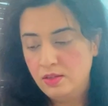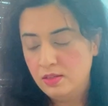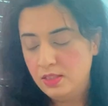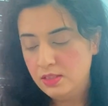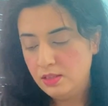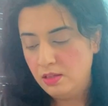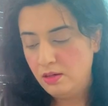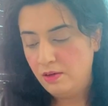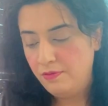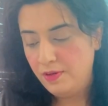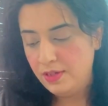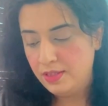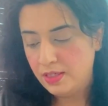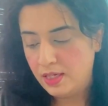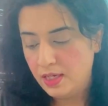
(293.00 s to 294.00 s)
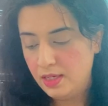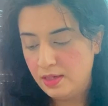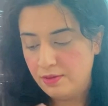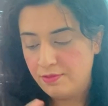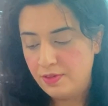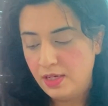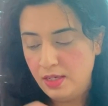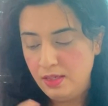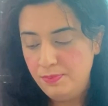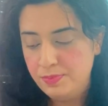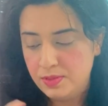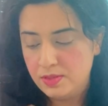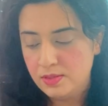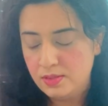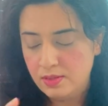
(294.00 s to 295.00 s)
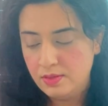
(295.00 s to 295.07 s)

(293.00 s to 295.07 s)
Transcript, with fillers: let's clarify the king of cups